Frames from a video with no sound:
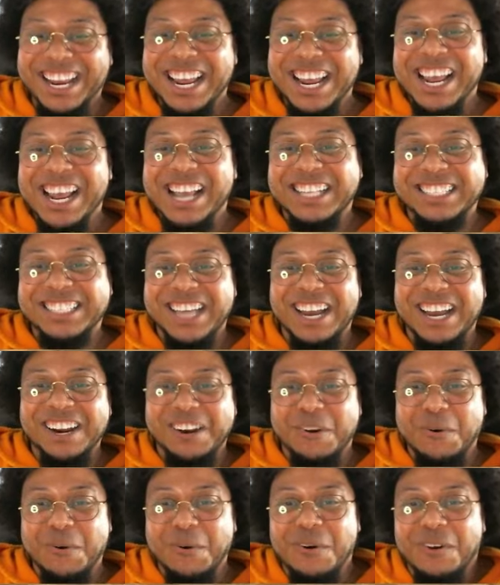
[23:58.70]
It's kind of
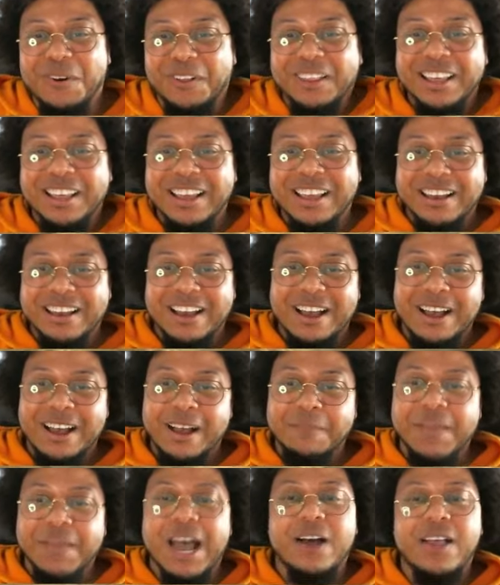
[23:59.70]
cool.
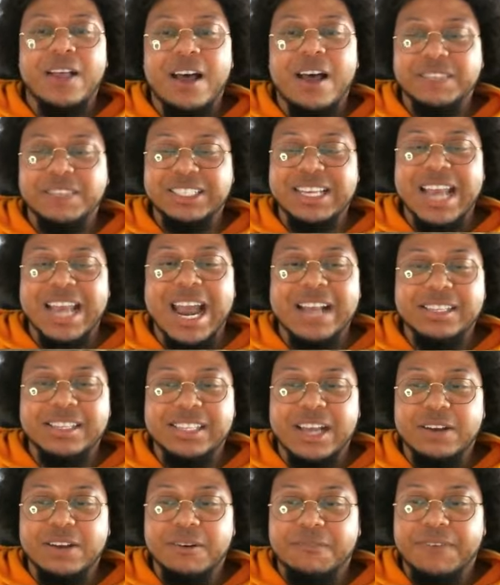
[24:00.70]
I'll obviously add
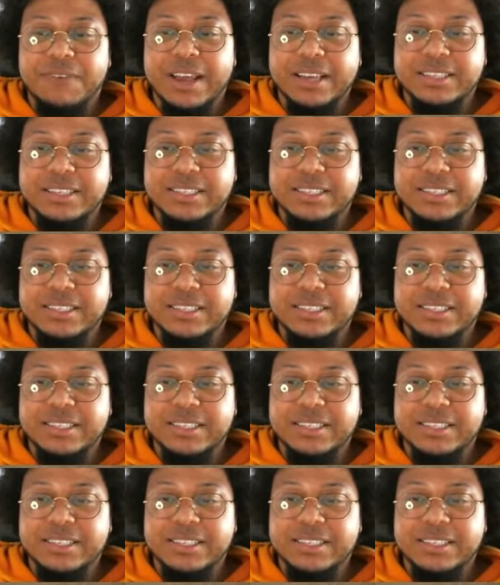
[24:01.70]
sound effects